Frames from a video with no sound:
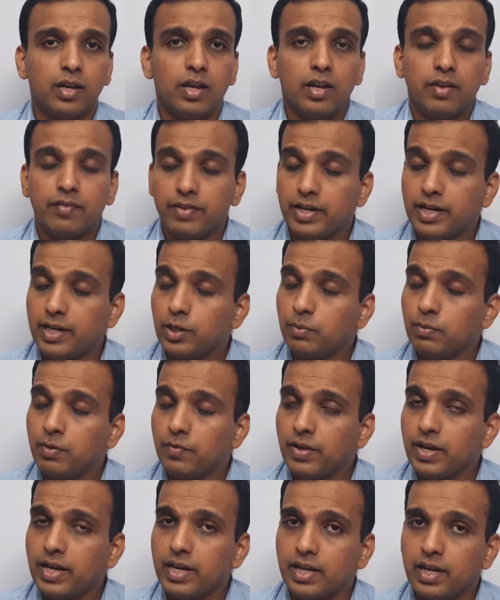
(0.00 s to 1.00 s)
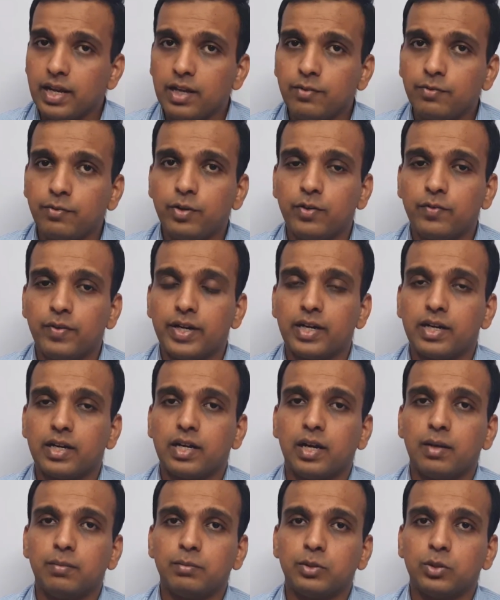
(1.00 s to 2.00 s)
We need to be very careful when it
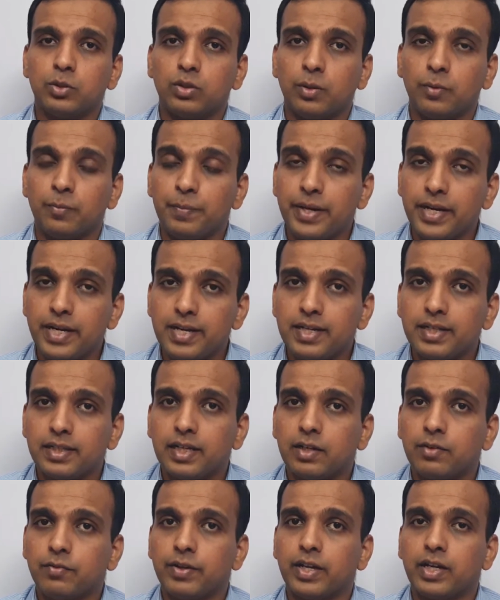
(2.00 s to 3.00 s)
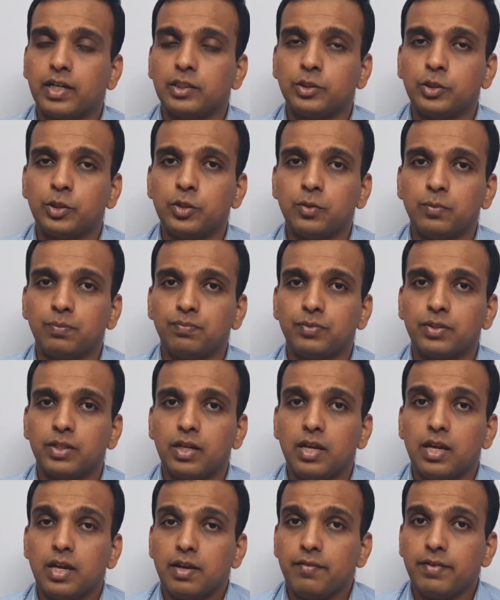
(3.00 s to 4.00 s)
comes to the media that we consume.
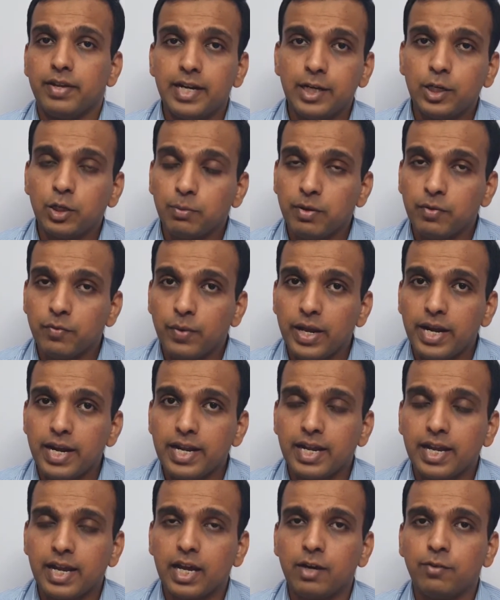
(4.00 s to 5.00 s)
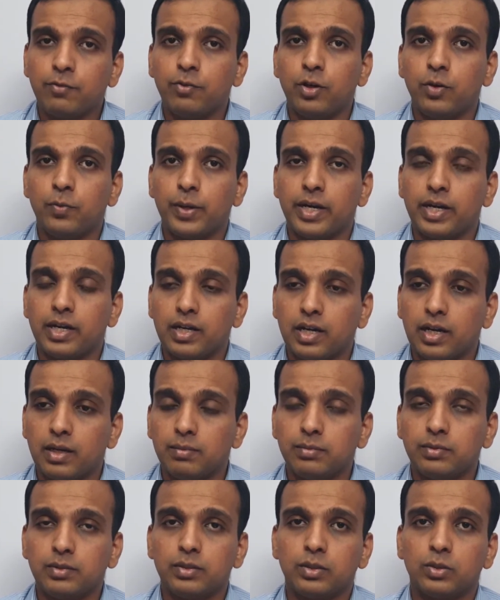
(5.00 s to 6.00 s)
We need to be very careful when it
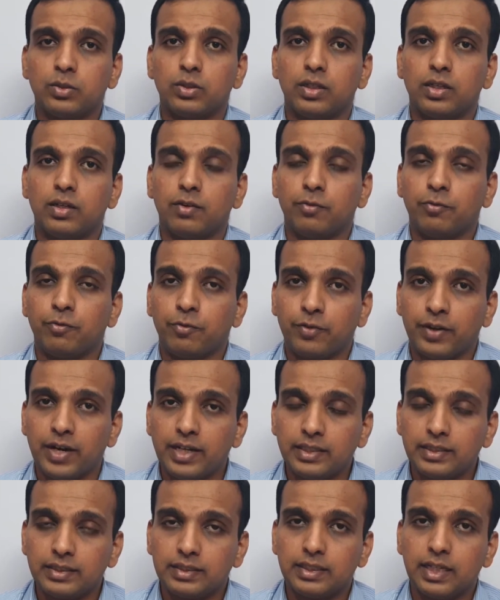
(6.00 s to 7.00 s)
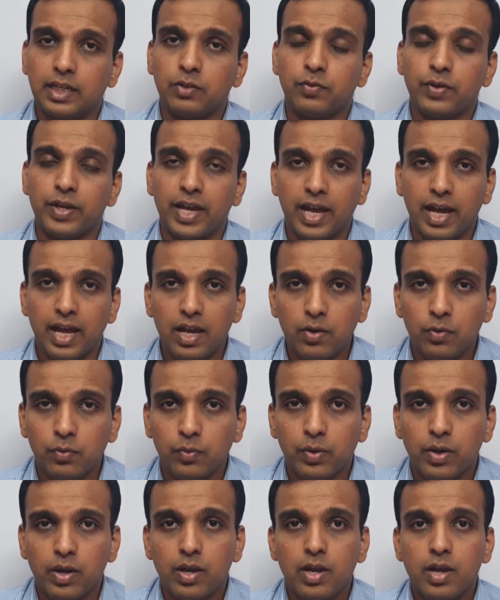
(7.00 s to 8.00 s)
comes to the friends that we have.
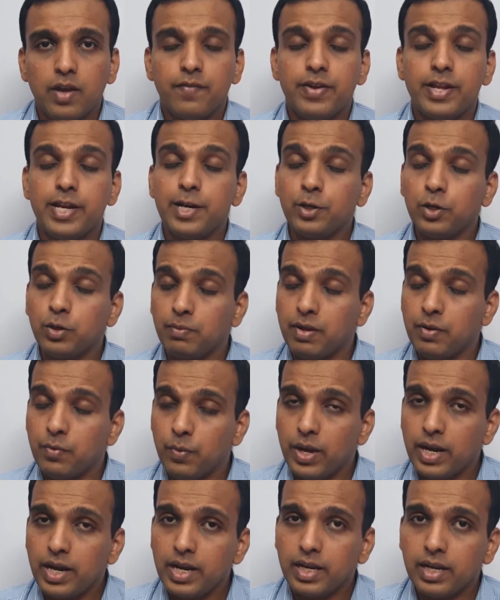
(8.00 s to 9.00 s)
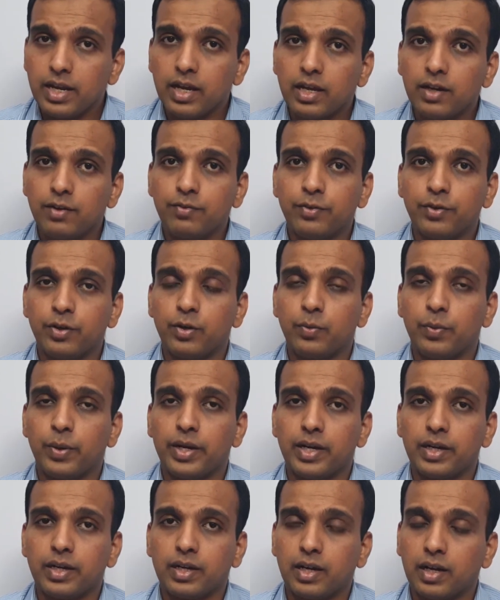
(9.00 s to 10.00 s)
We need to be very careful when
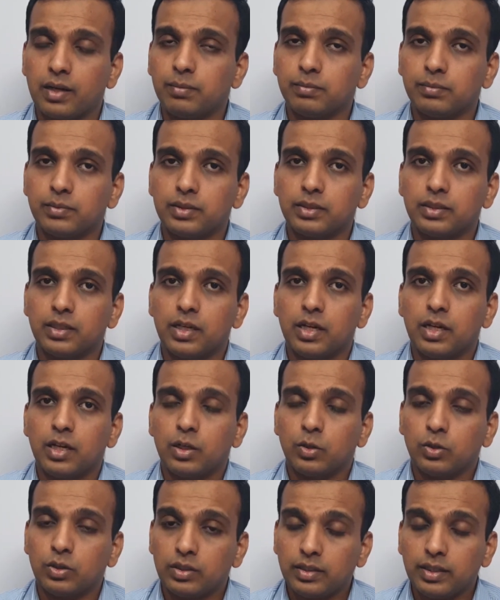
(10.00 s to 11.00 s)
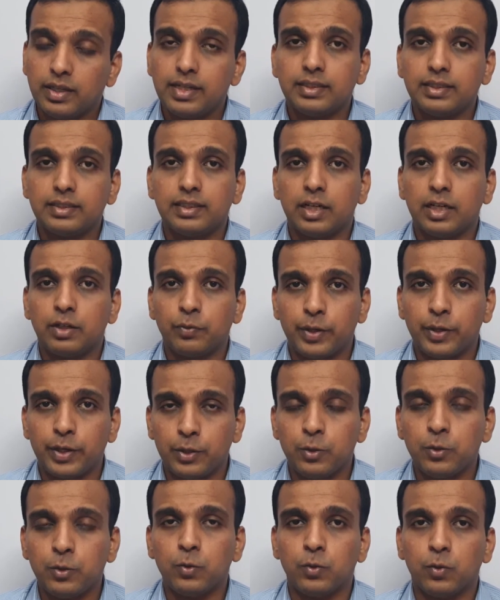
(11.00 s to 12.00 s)
it comes to the things that we
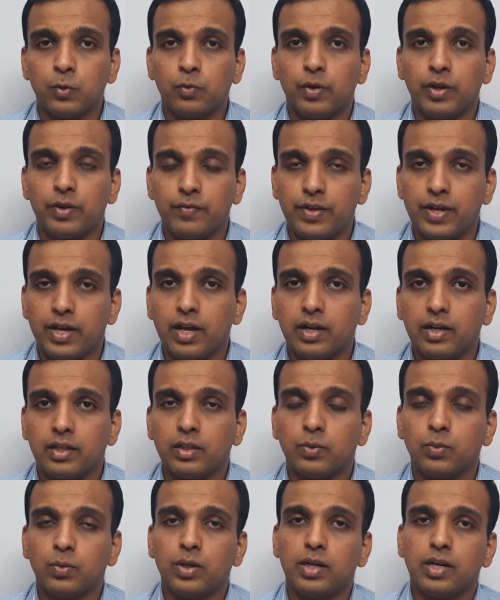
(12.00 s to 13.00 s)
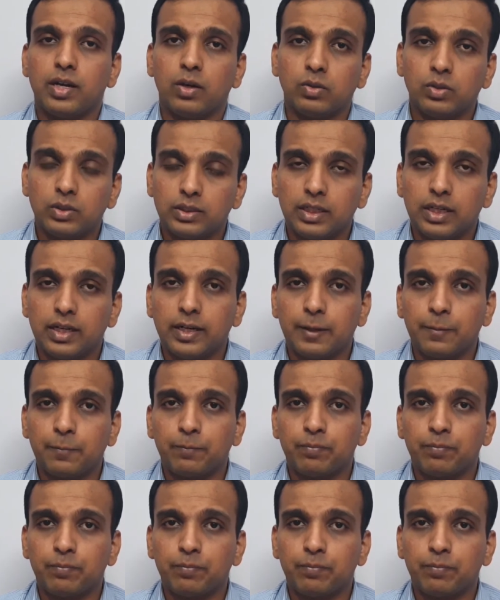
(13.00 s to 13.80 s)
do when we are in the world outside.